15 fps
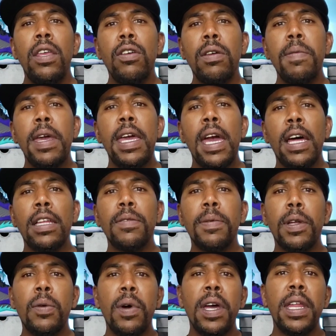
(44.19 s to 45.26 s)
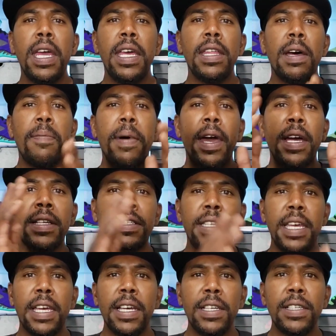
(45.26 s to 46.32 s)
You can be eligible to win either a pair of
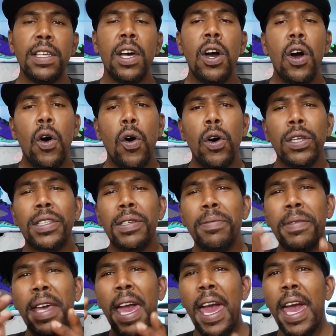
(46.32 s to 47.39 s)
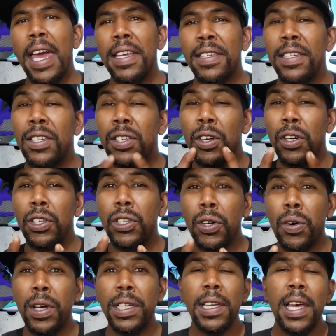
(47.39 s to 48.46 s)
sneakers or some cash. It's your
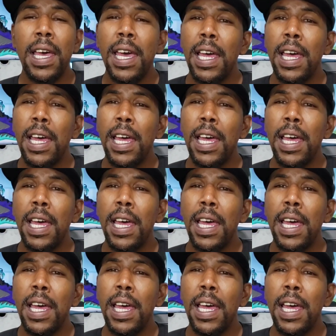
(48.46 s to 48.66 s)
choice.